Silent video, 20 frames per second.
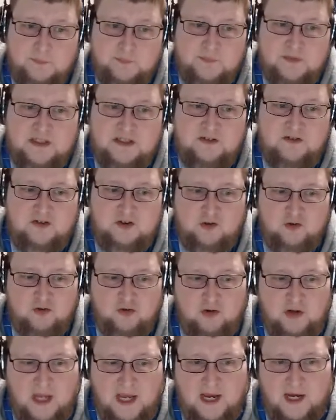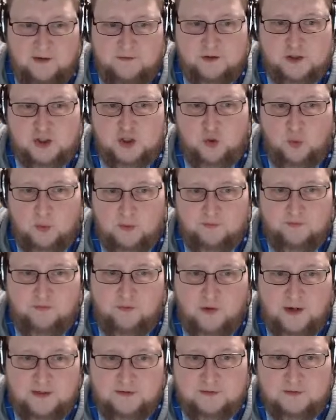These usually have short
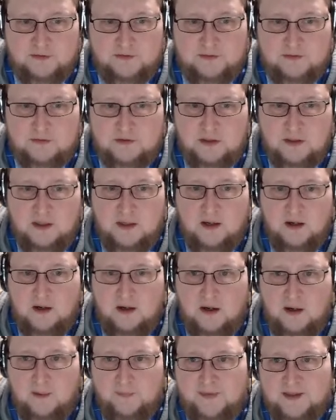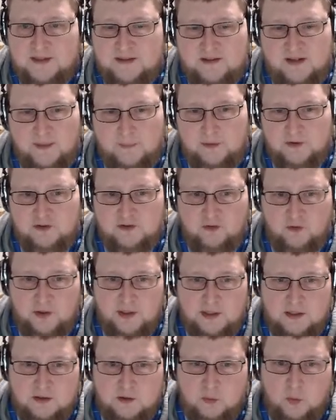phrases that
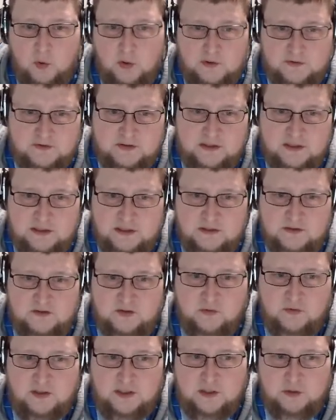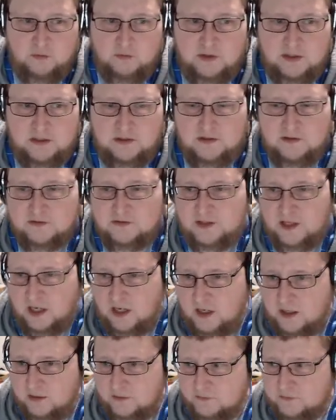demonstrate loyalty to the Unionist
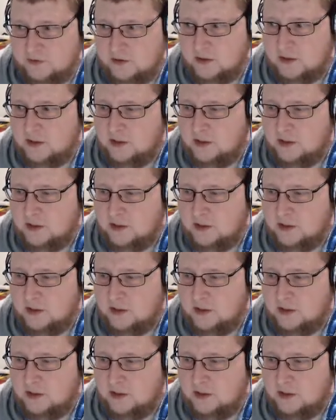cause.